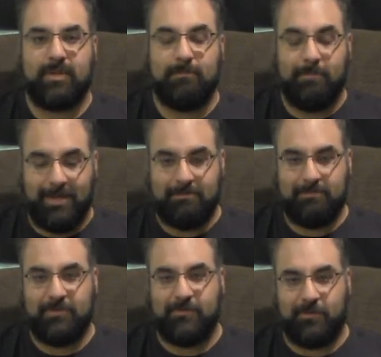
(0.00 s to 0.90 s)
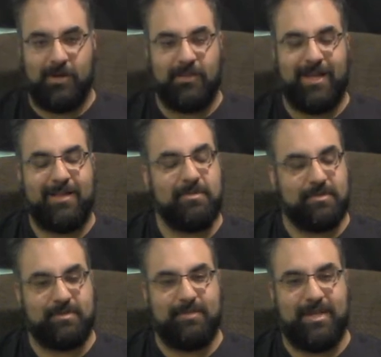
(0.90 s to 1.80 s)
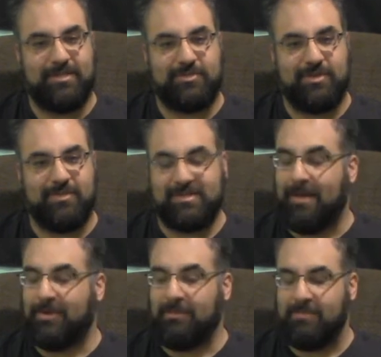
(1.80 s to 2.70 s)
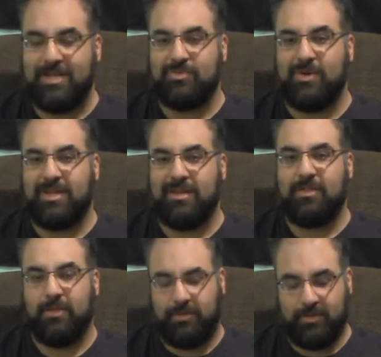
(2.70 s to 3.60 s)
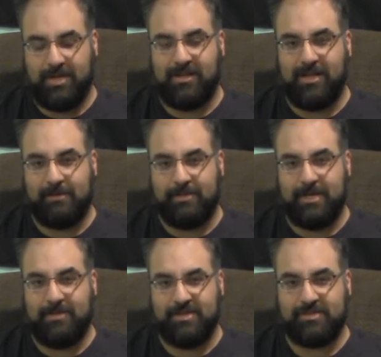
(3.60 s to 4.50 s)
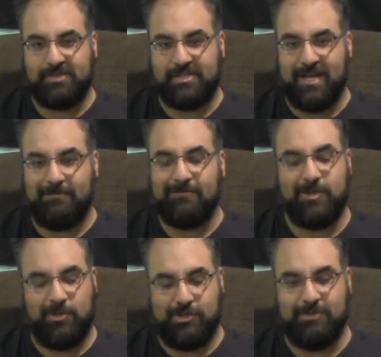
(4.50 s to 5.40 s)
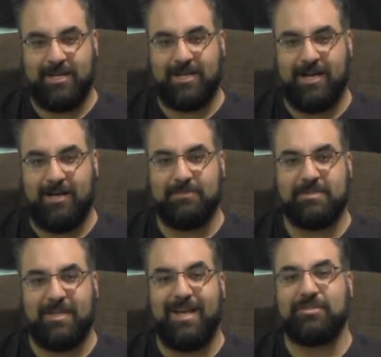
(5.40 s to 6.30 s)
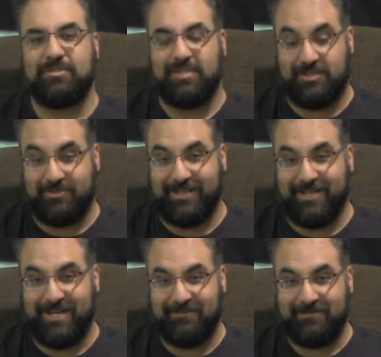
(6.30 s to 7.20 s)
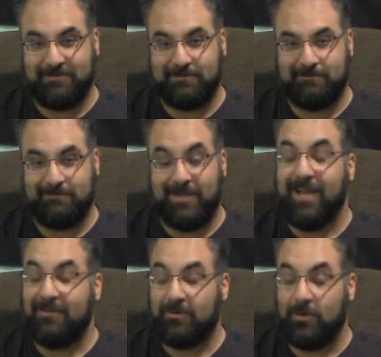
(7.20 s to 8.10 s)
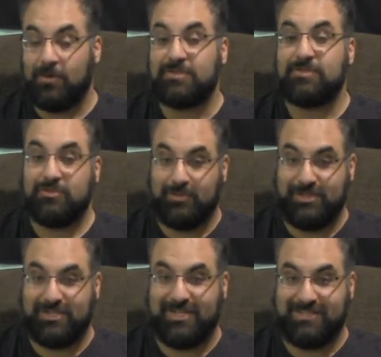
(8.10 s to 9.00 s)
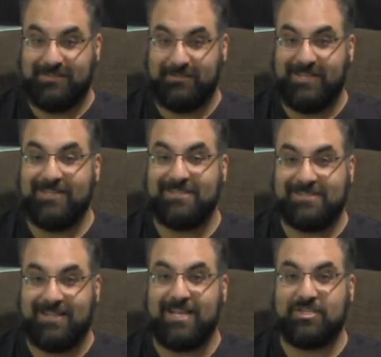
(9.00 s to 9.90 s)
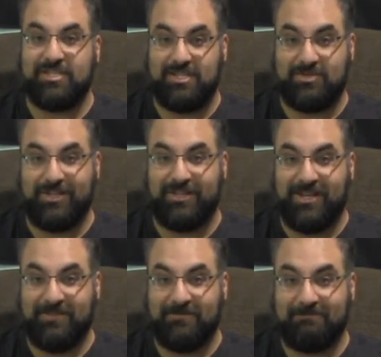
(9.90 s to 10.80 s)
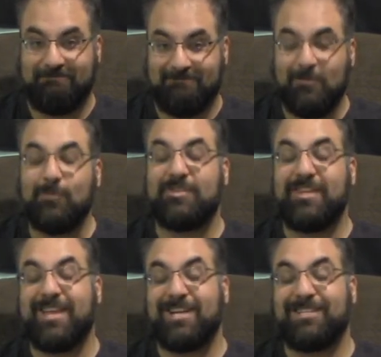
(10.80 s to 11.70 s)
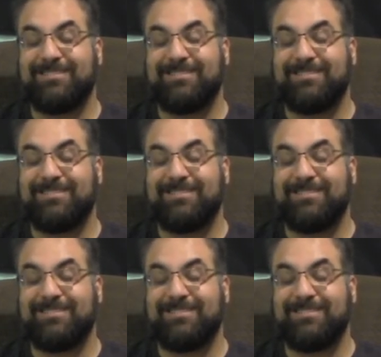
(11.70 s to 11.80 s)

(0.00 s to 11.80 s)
But for all that, there's the Maid stream that's happening May 20th, 3 o'clock p.m. Eastern Time, youtube.com/d20live. And of course, twitch.tv/d20live. We'll see you there.